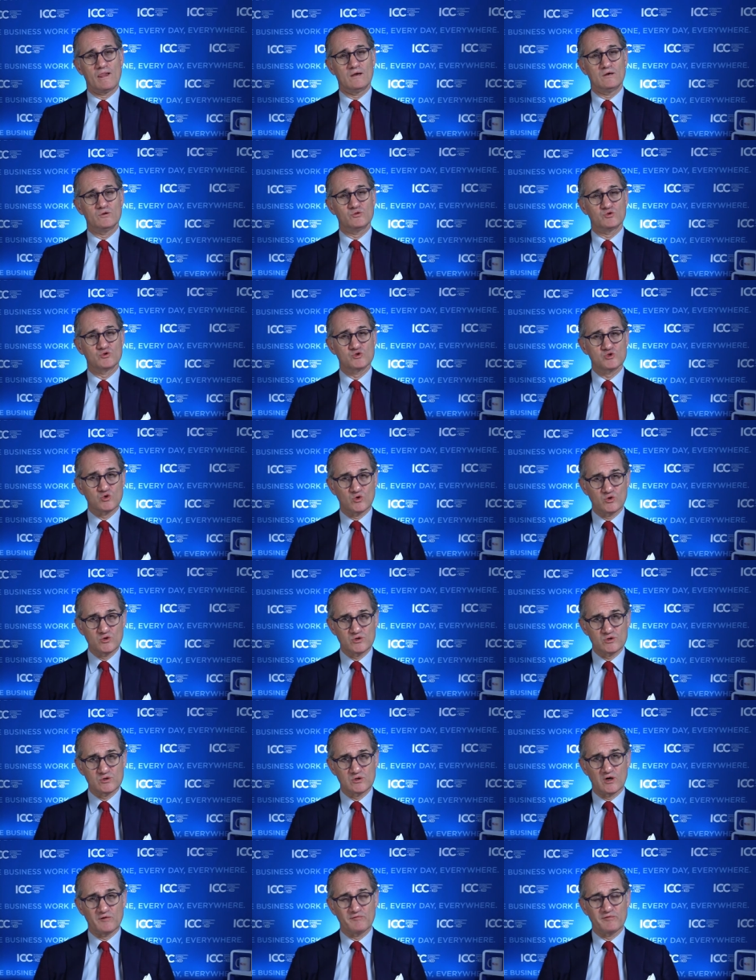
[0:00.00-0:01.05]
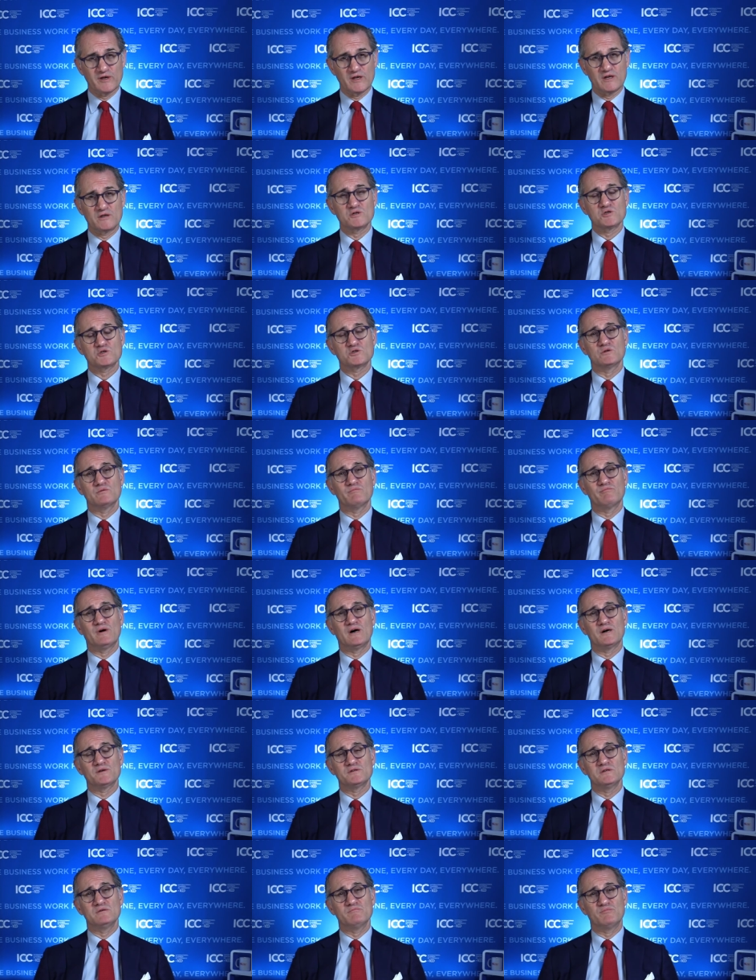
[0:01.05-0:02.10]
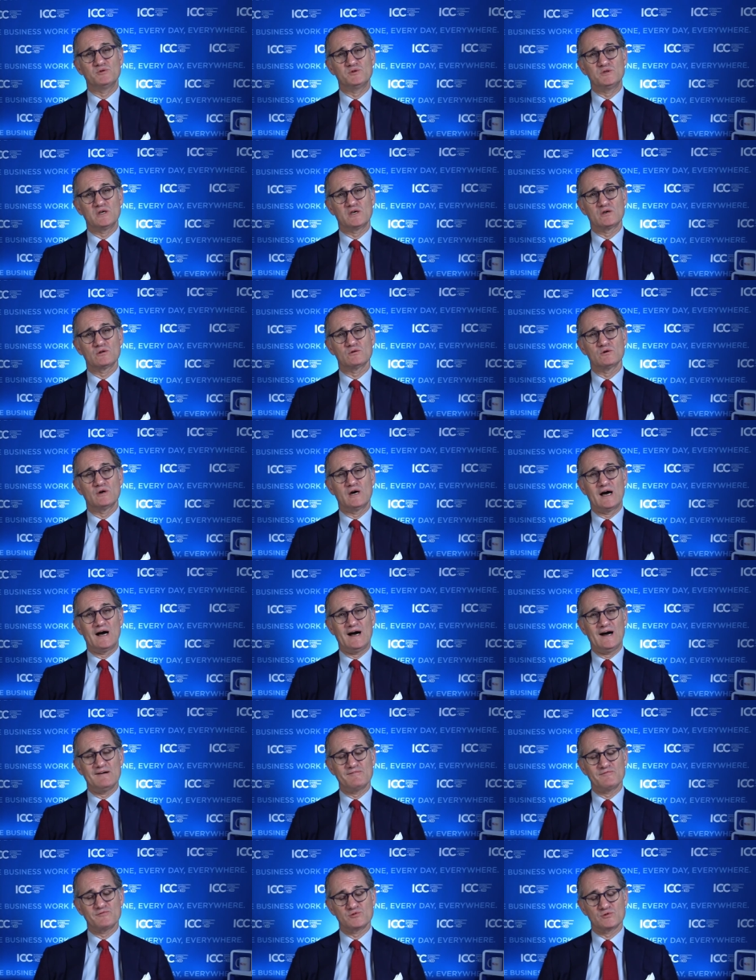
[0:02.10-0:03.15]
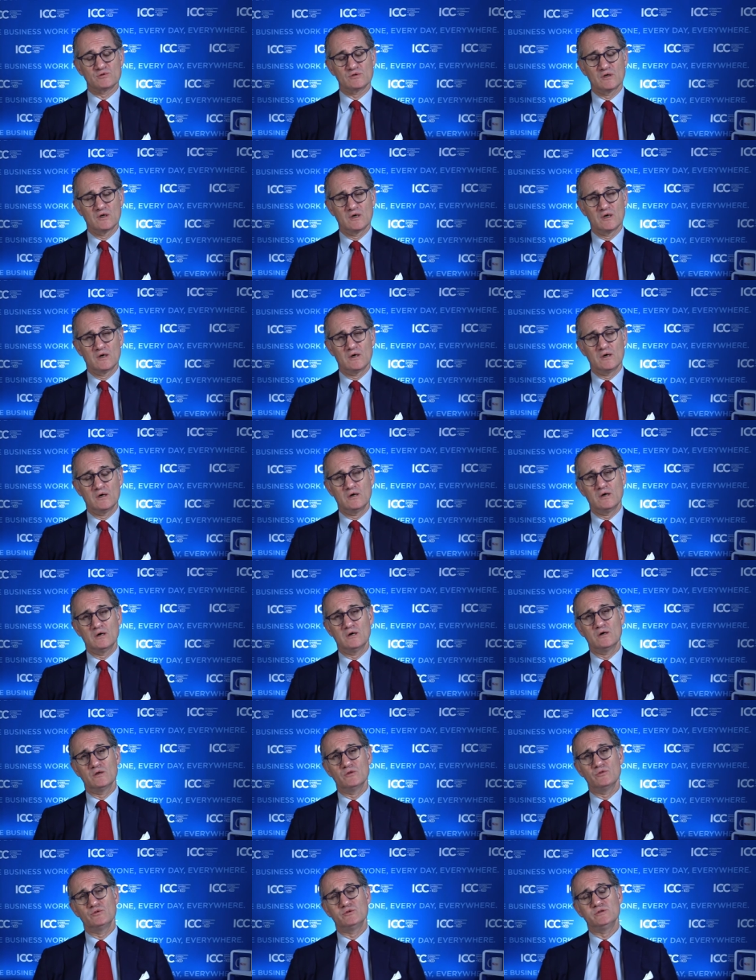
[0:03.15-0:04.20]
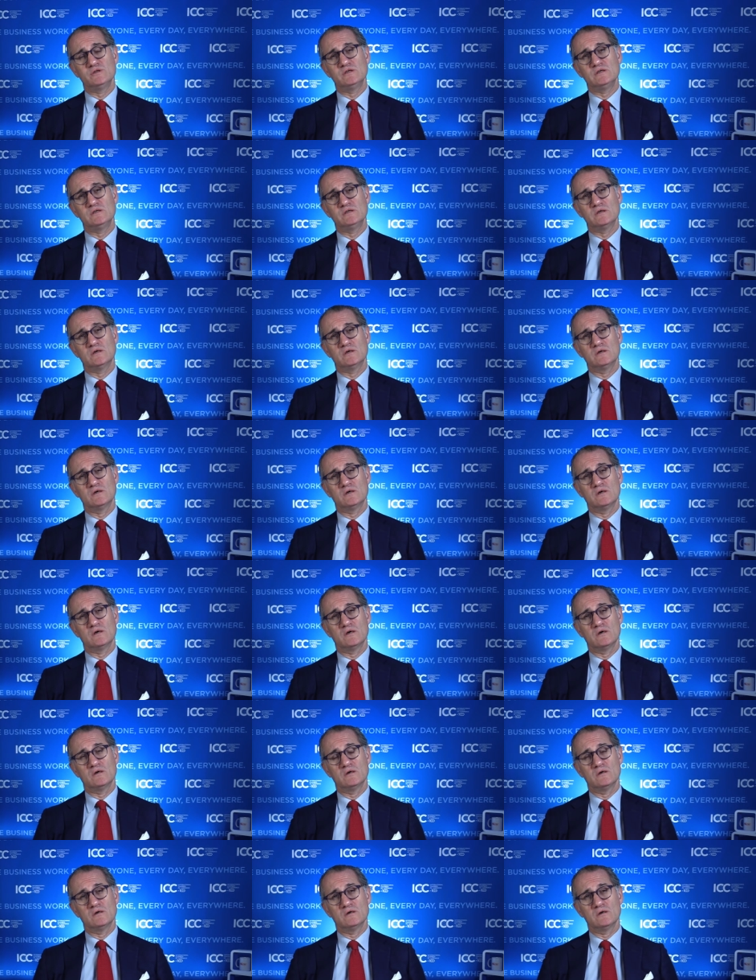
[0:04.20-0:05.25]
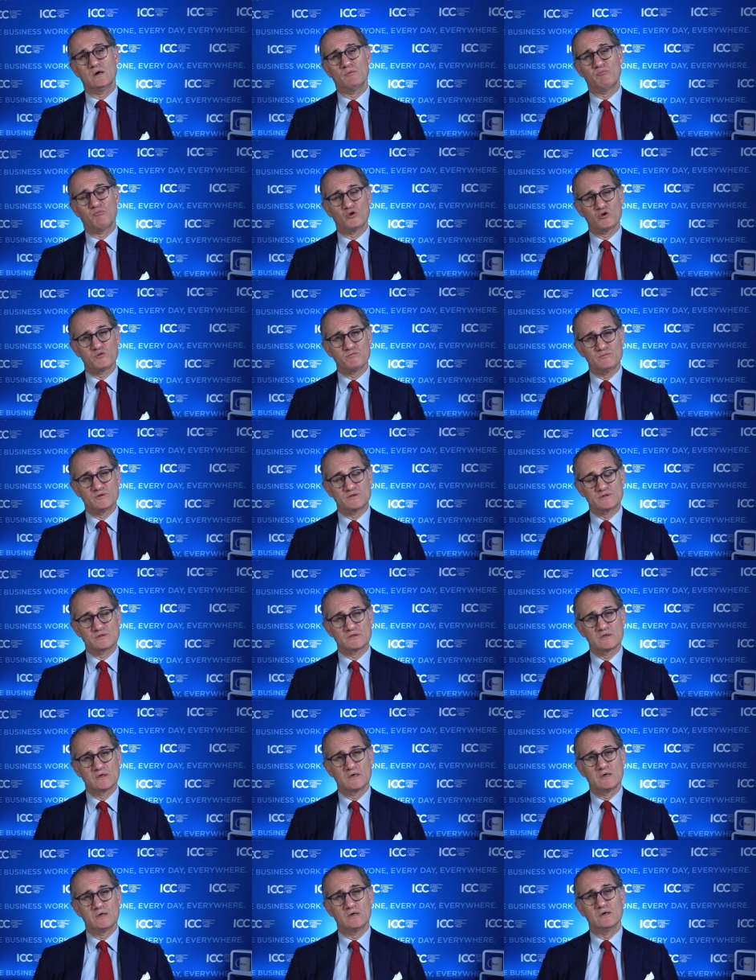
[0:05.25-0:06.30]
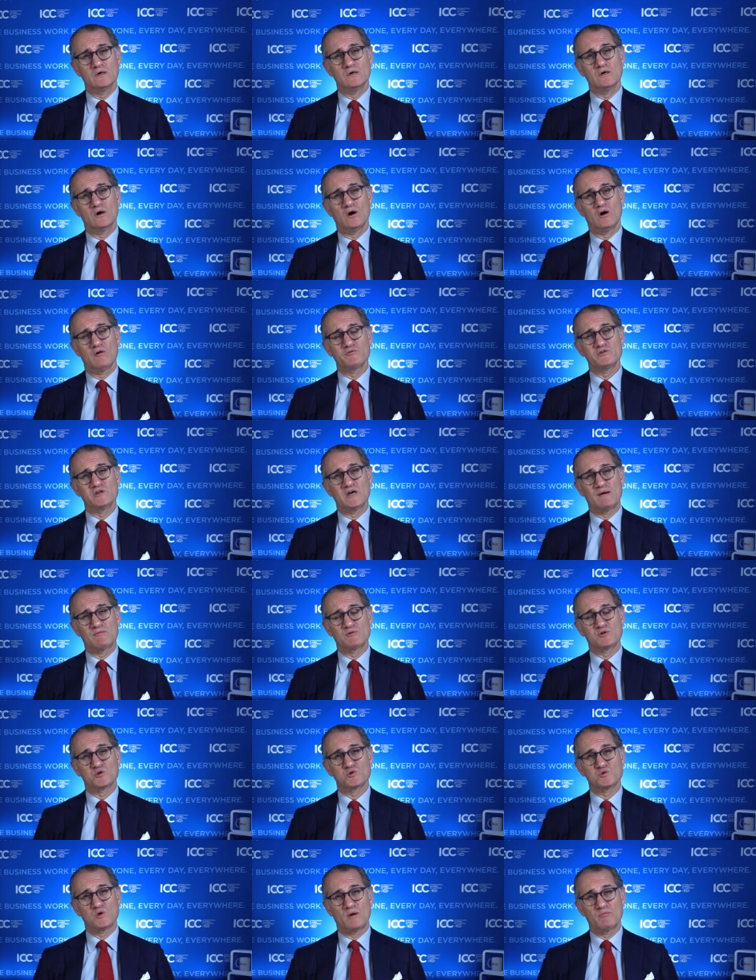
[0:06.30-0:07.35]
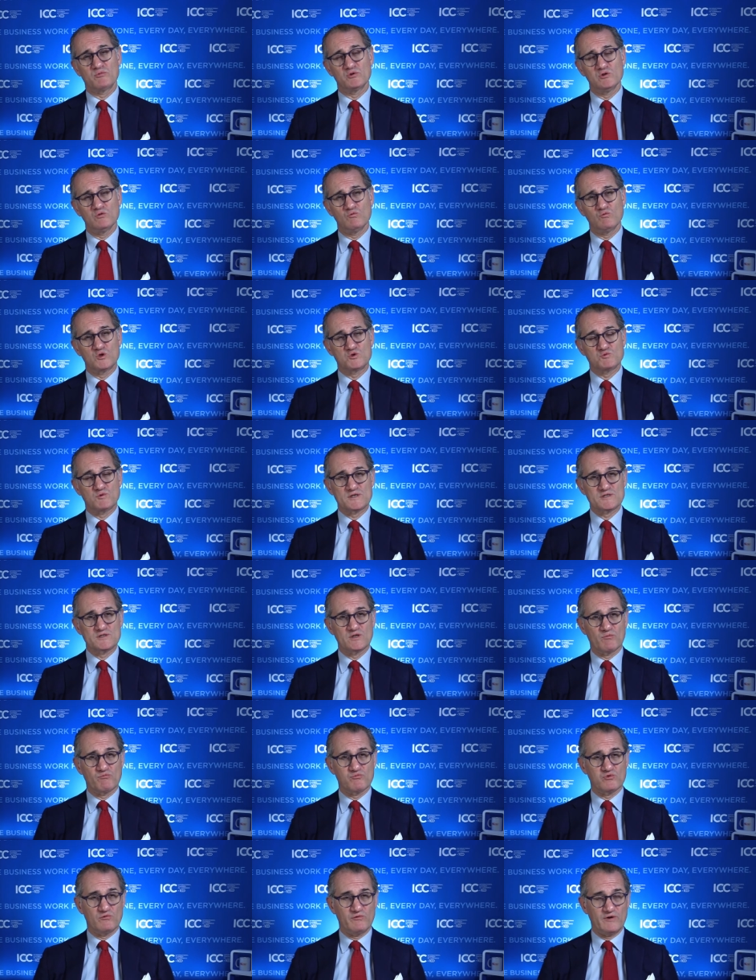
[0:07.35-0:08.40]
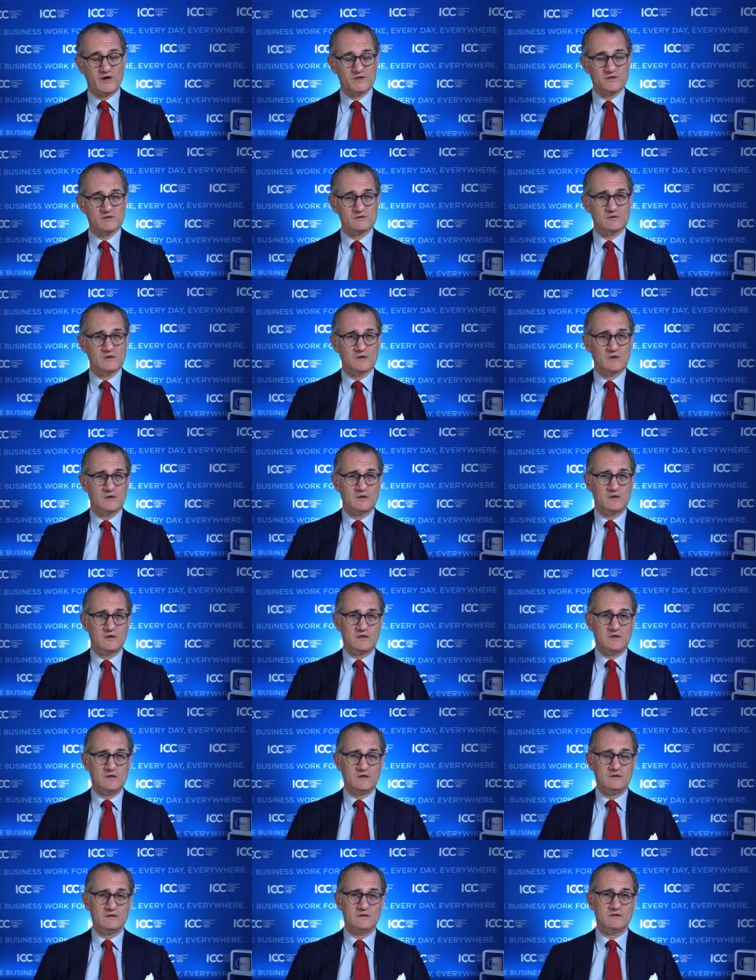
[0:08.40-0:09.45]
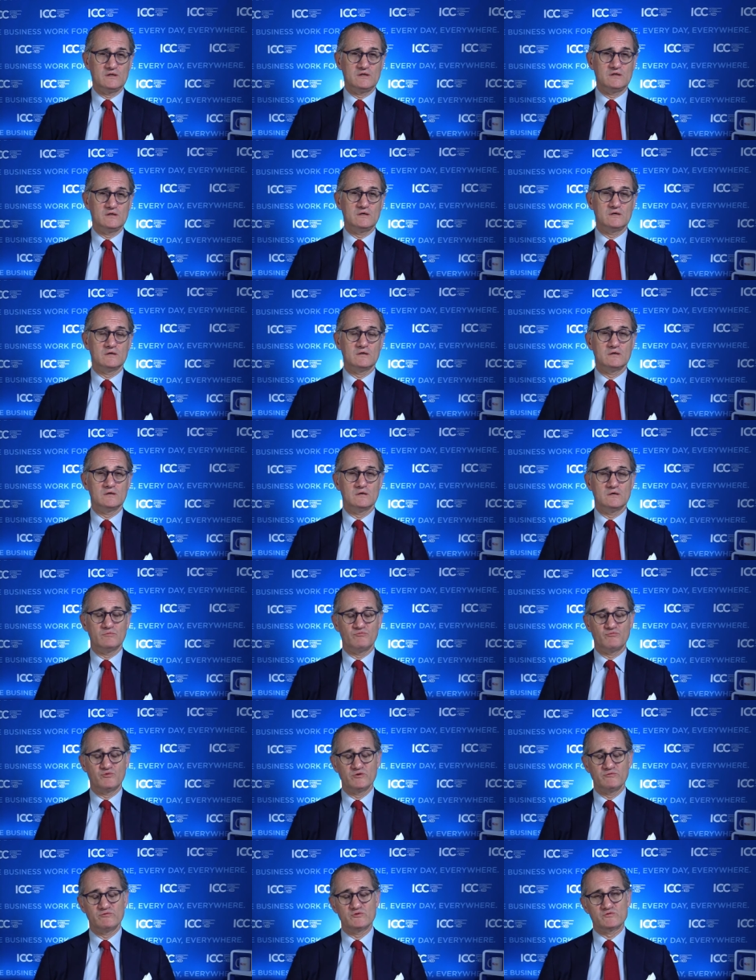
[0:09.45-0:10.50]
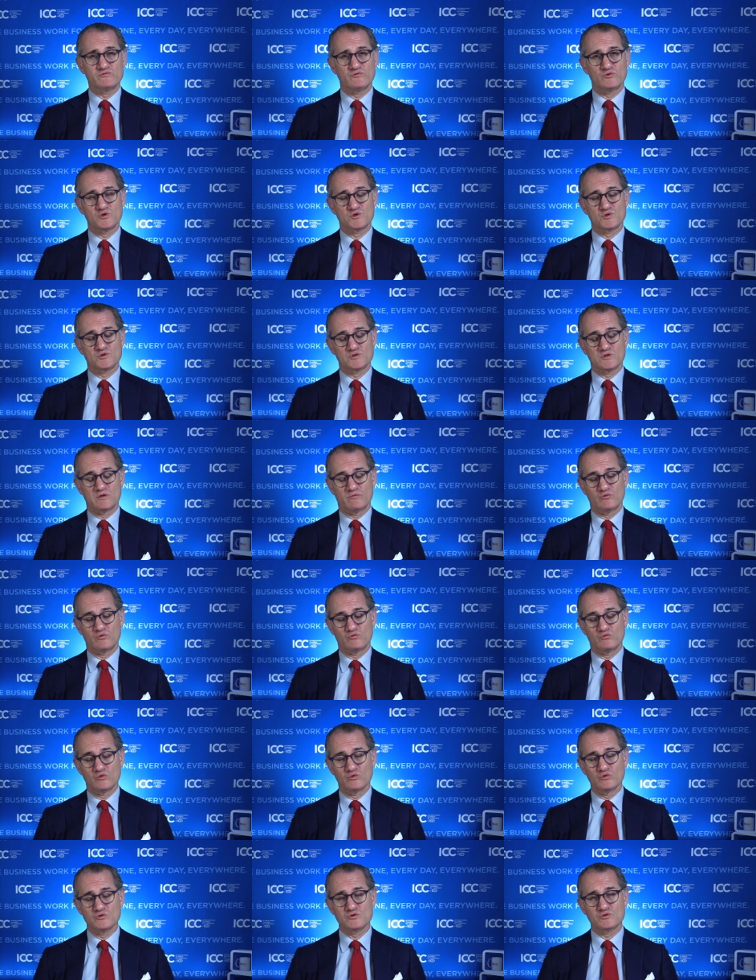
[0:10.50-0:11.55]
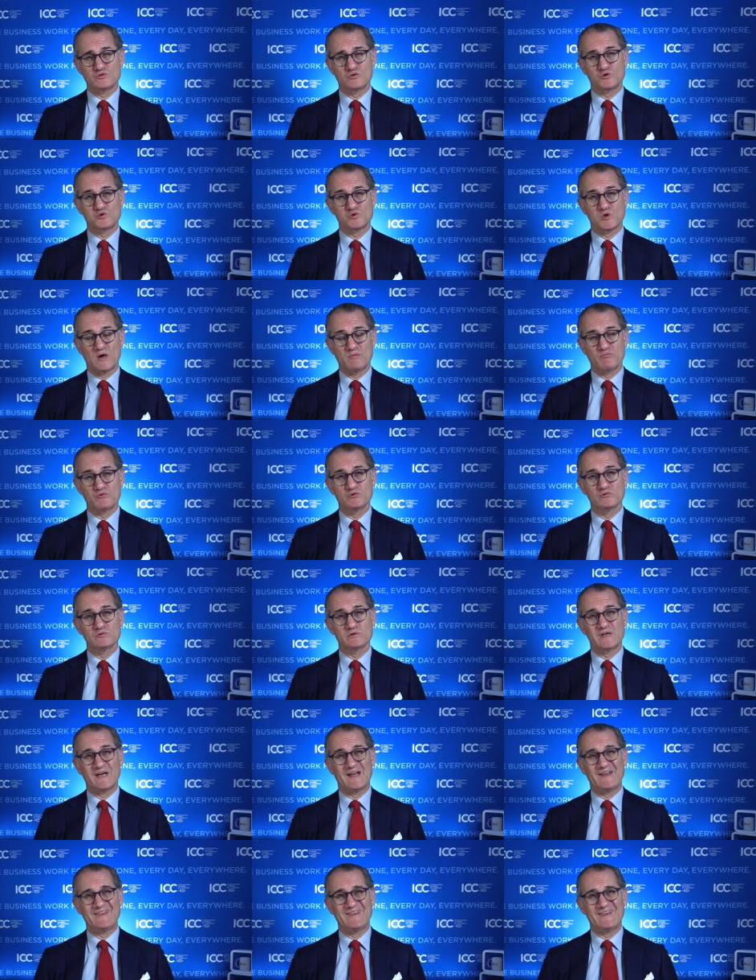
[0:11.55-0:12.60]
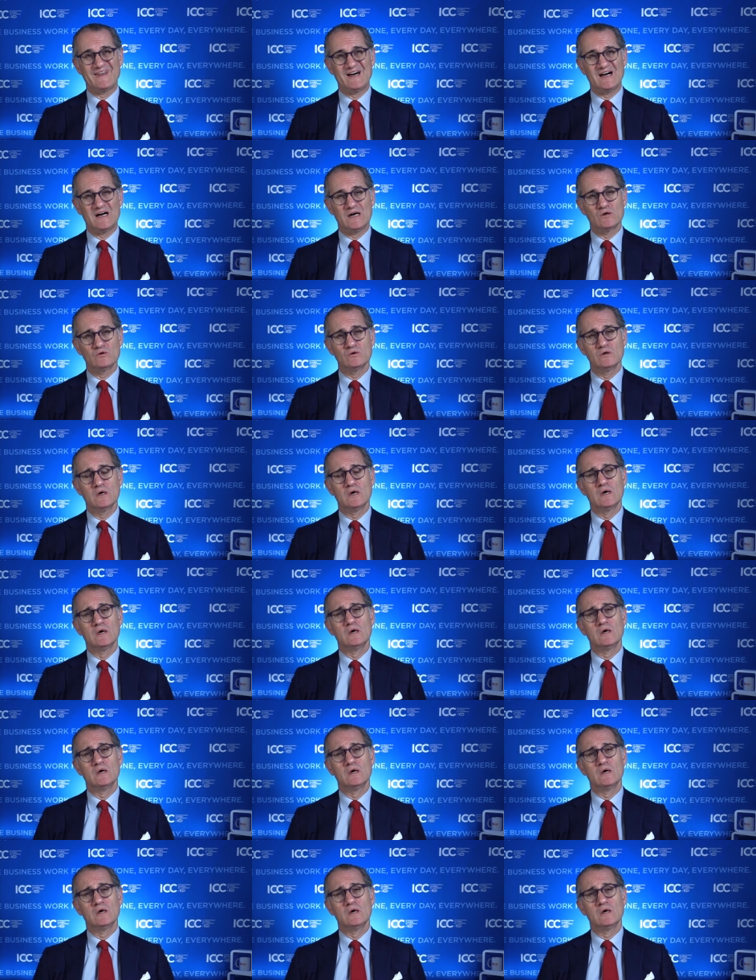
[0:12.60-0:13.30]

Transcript: uh, the joinder of an additional party, in particular after uh, the appointment of the arbitral tribunal, which was not provided in the uh, previous versions of the rules. So the tribunal can now